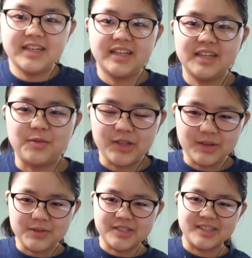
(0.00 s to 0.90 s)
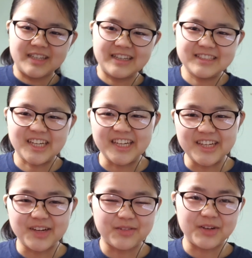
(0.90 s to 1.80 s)
Anyway, that was a tiny
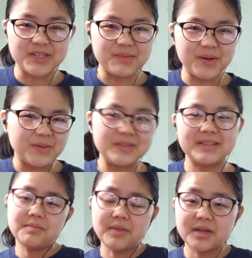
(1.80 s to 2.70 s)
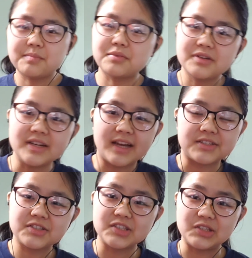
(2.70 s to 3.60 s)
cover, I suppose. Manpreet
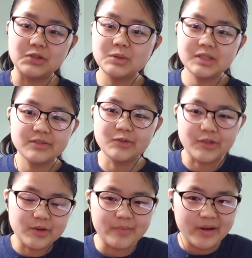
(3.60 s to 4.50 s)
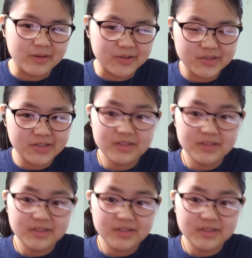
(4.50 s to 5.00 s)
asks, do you live with your parents?